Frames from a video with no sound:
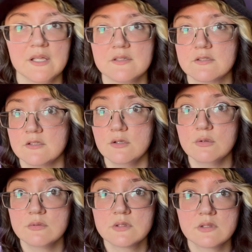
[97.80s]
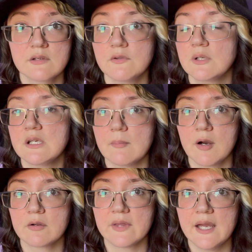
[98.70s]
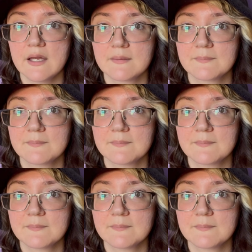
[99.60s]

suit if you need to borrow that.